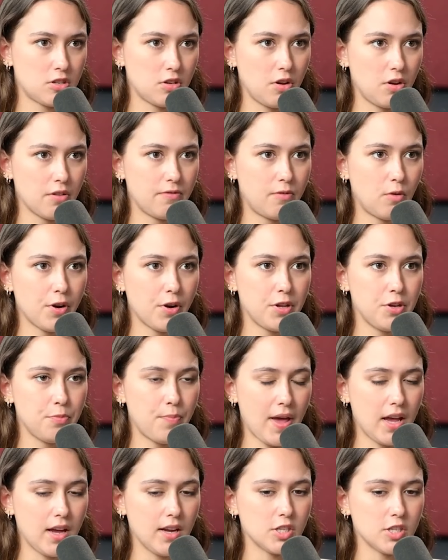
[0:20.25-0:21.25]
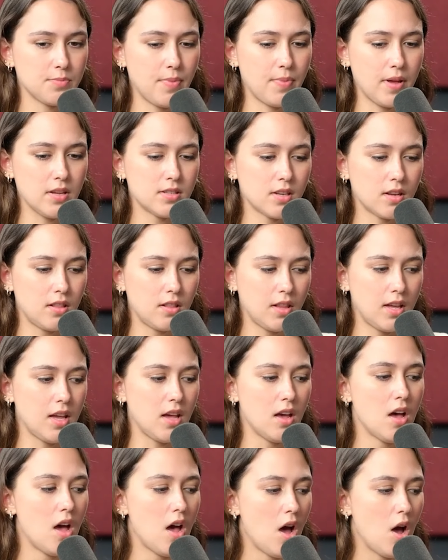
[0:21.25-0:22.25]
So your For You page is
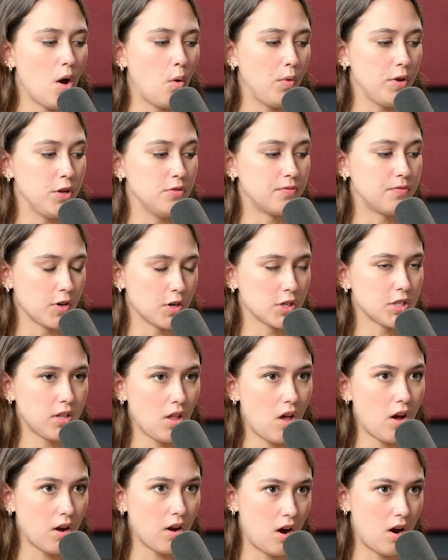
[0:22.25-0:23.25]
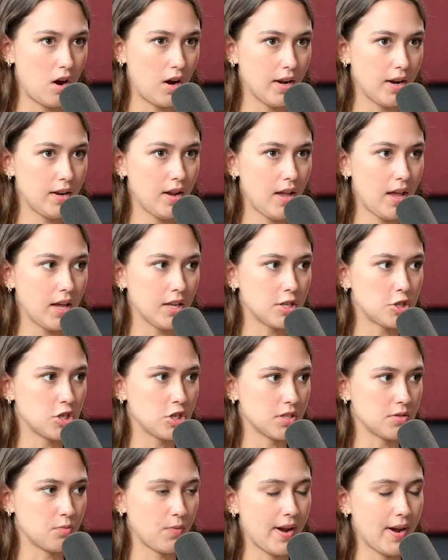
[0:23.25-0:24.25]
basically when you first log on, it's
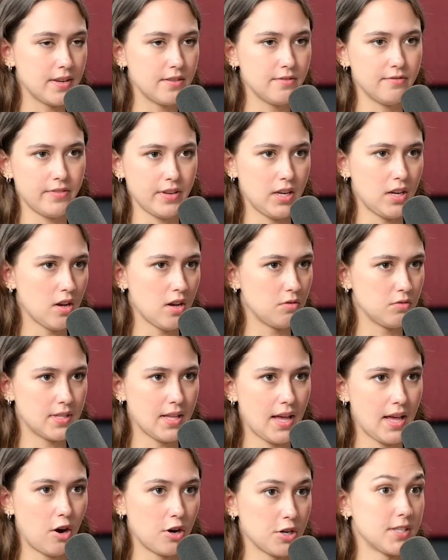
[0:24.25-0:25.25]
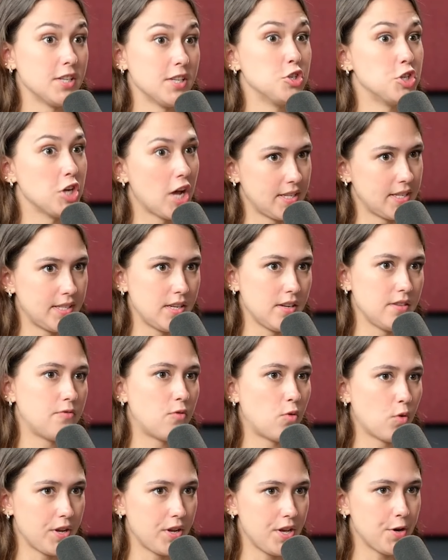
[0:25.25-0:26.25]
just random videos that are suggested
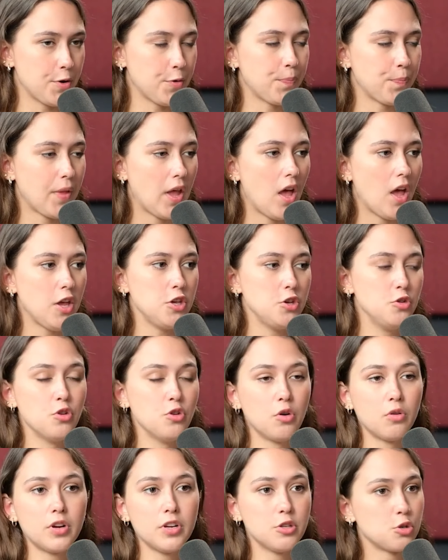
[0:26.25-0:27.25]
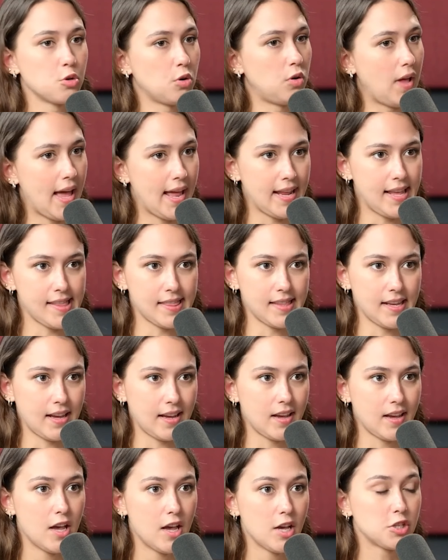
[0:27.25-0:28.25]
for you. You don't control
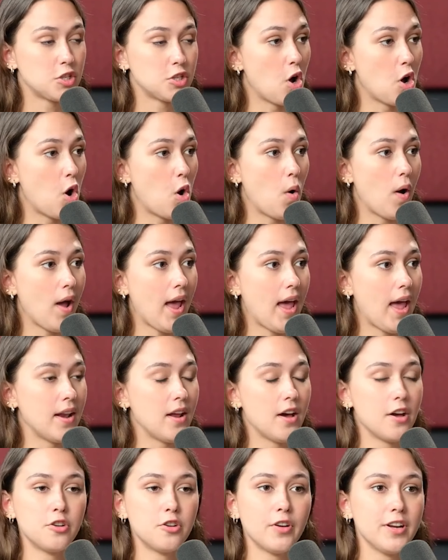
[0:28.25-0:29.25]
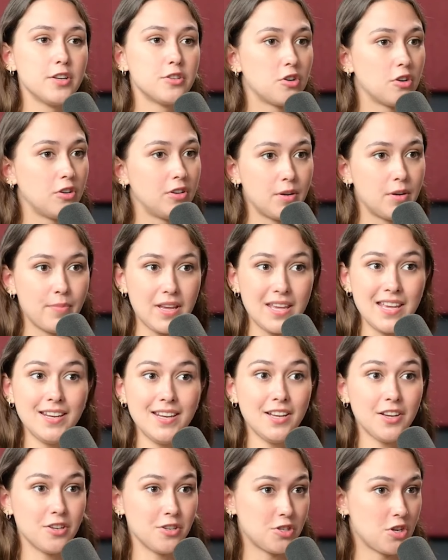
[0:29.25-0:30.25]
anything. So an underage girl in a
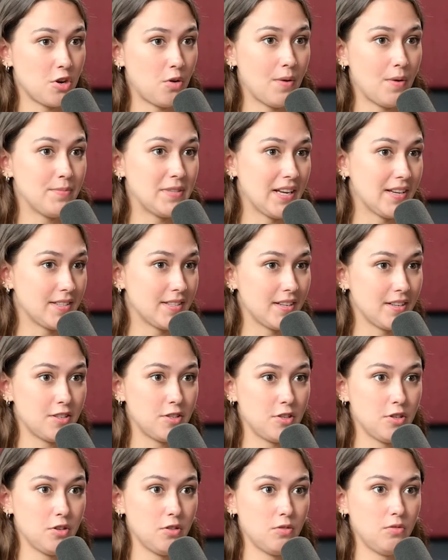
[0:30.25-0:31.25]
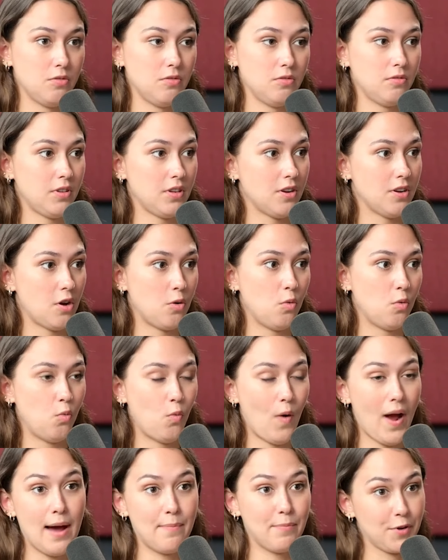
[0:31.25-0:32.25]
bikini could show up dancing to, you
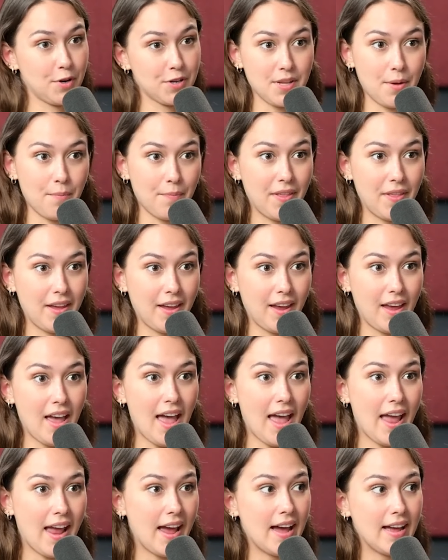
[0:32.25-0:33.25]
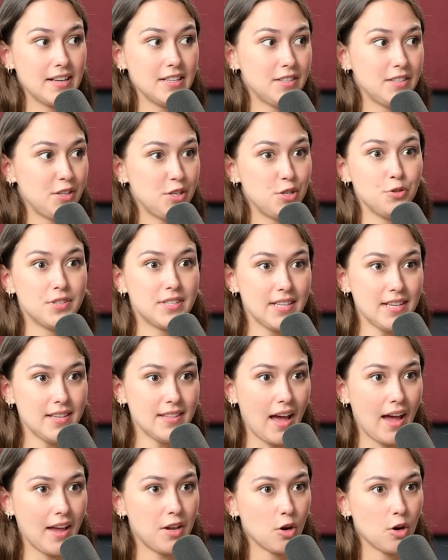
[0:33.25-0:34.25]
know, W A P or something, and you see
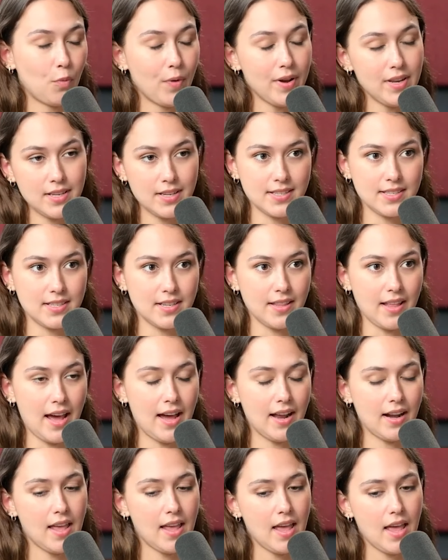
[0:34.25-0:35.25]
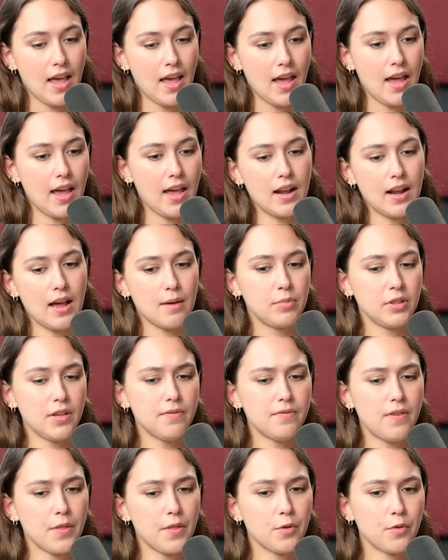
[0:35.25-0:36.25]
that, you're a witness to that. Mm-hmm. And I
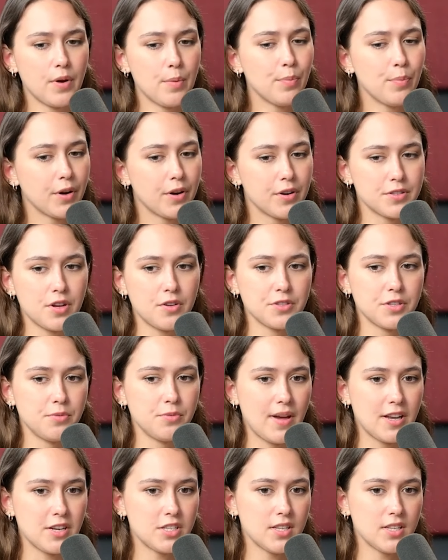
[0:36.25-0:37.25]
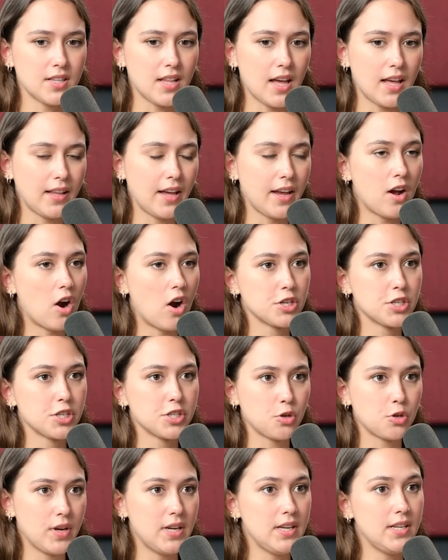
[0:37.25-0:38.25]
believe Father Ripperger's also mentioned that like our
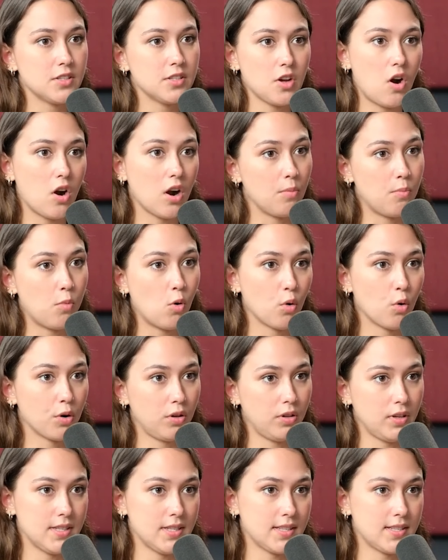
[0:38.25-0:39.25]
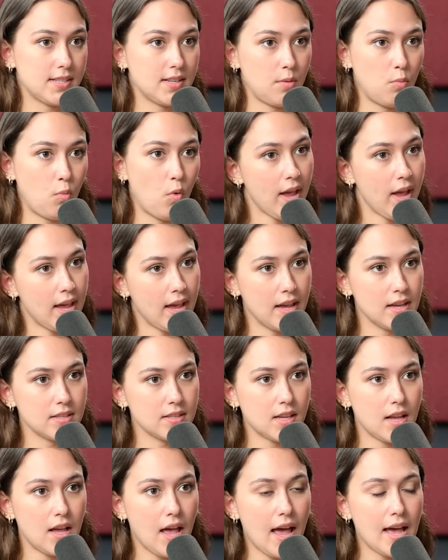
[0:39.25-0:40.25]
screens are a portal in some
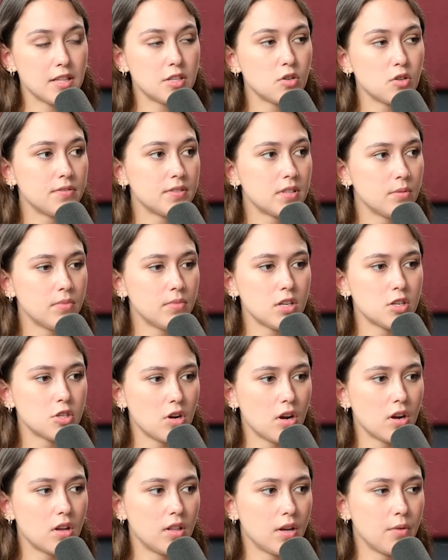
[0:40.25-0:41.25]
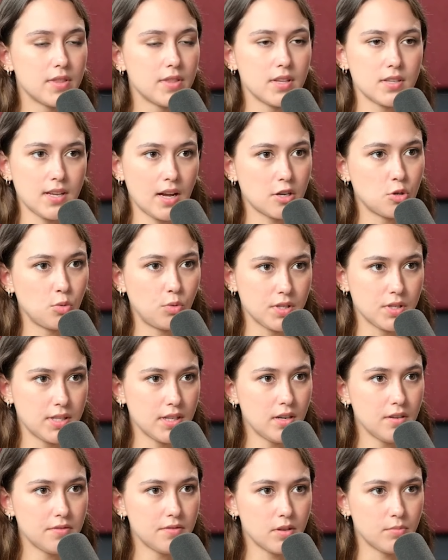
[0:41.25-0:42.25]
ways. Mm-hmm. And so if somebody's struggling with a sexual
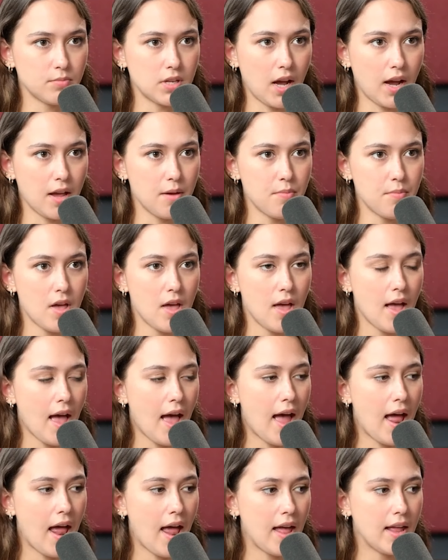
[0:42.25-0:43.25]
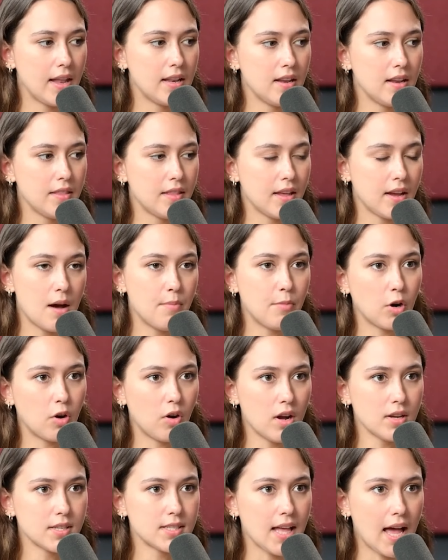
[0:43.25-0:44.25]
sin of some type and they come
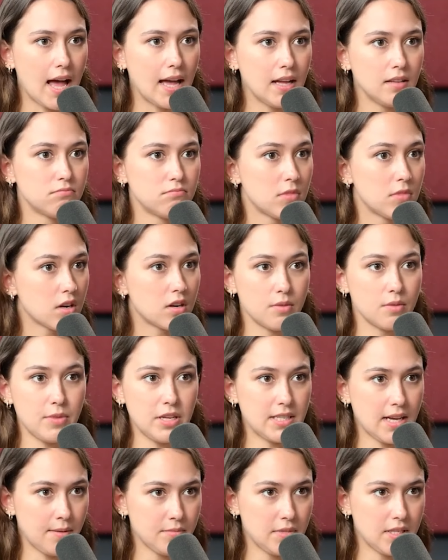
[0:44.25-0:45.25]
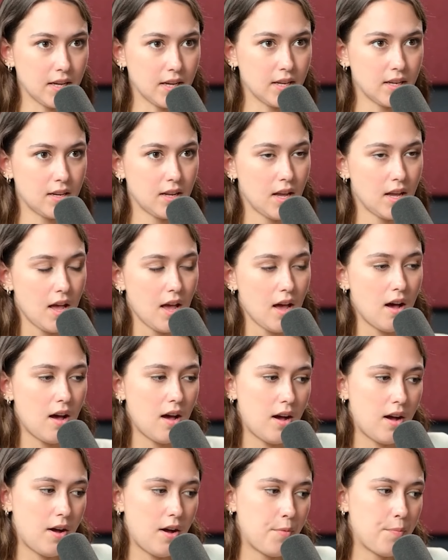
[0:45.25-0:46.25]
across that, they're going to be tempted. Mm-hmm.
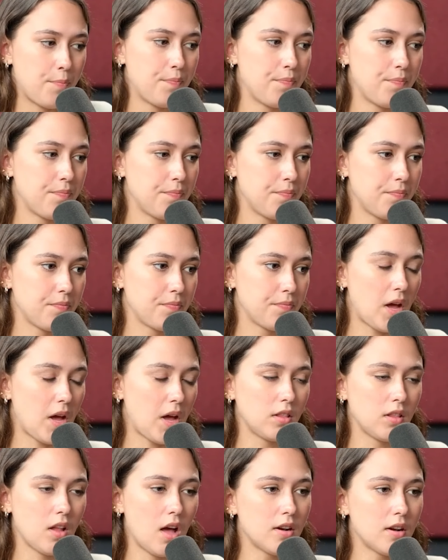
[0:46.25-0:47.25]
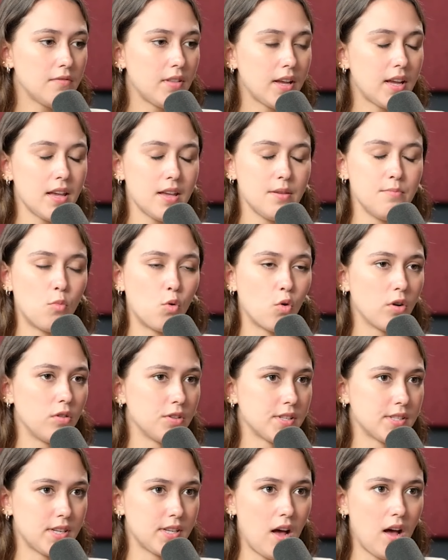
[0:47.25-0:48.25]
Um, a lot of like
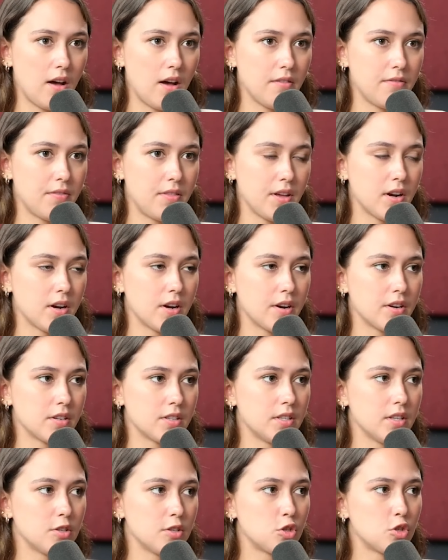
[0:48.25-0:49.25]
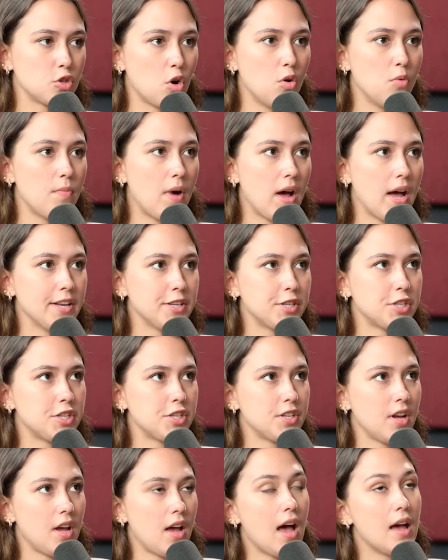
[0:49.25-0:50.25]
immoral stuff. There's so
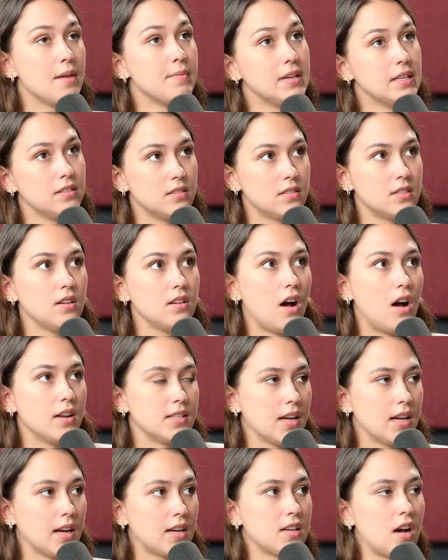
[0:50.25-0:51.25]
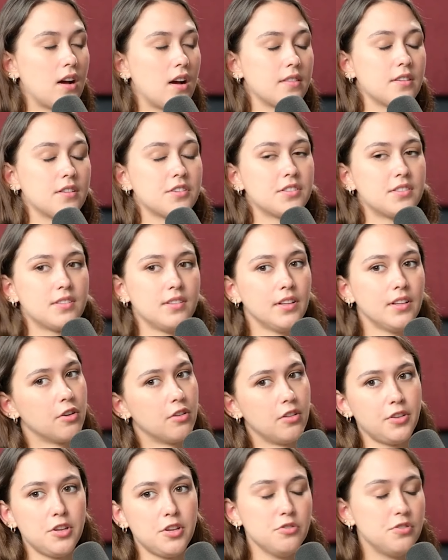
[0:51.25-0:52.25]
much, I mean, on TikTok, there's
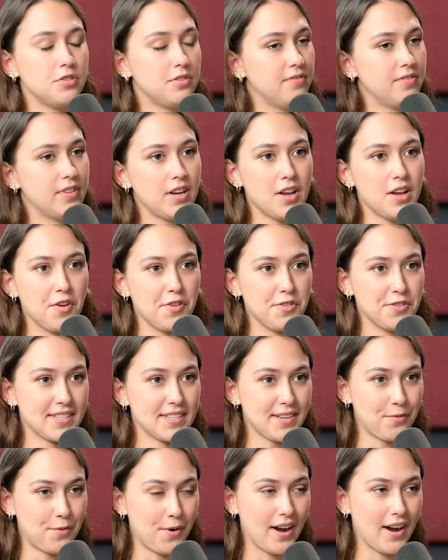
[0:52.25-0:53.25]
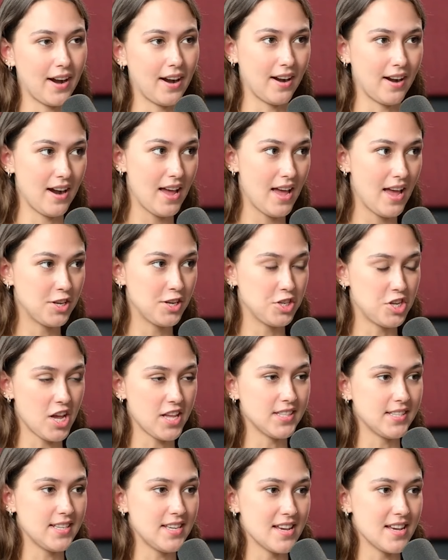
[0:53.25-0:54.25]
literal YouTube videos where
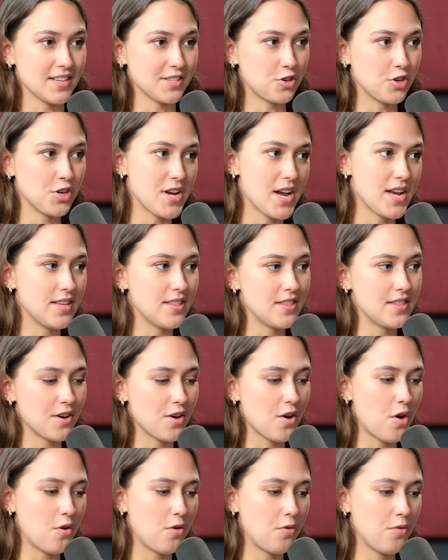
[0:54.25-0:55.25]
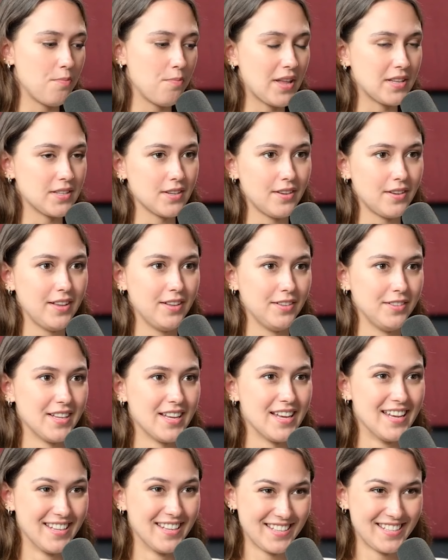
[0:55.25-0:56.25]
Gen Z has created their own mental
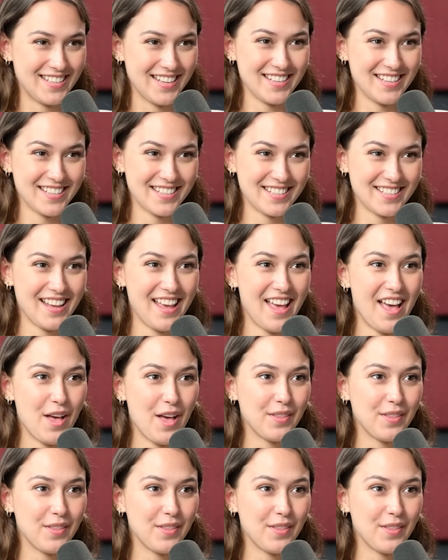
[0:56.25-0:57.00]
illnesses.